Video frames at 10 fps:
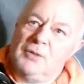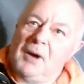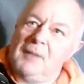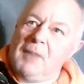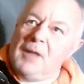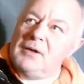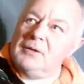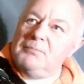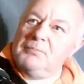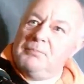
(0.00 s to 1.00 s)
my mother
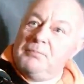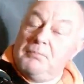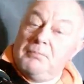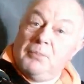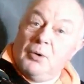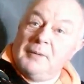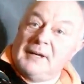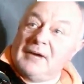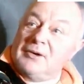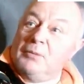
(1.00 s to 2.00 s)
brought me
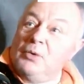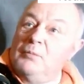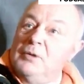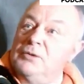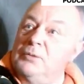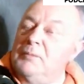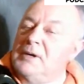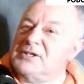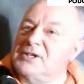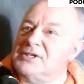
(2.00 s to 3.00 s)
down to Bournemouth with my
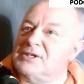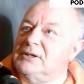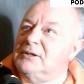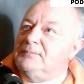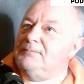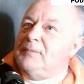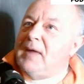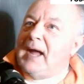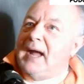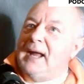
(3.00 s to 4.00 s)
sister
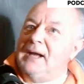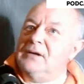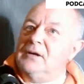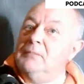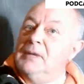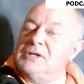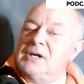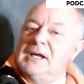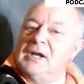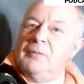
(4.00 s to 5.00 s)
and
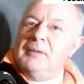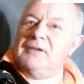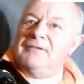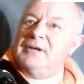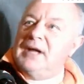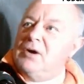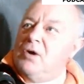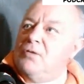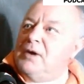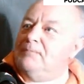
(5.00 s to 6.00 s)
immediately got me into Fernand
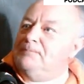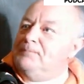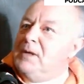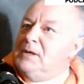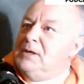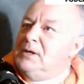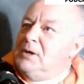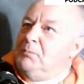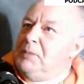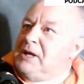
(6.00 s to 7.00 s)
Golf Club
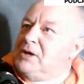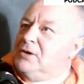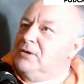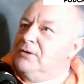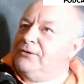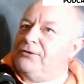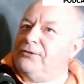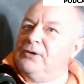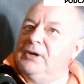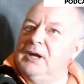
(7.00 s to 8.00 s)

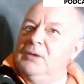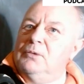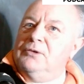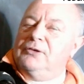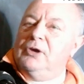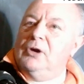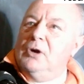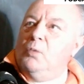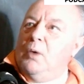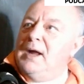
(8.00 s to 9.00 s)
because it was
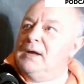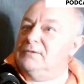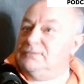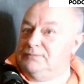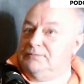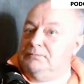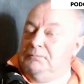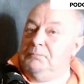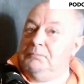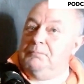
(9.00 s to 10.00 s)
her way of
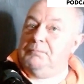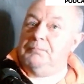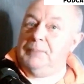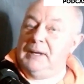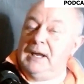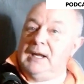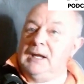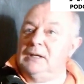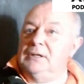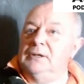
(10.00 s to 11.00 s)

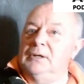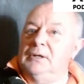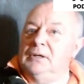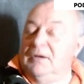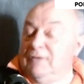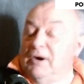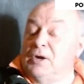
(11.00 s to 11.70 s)
being a very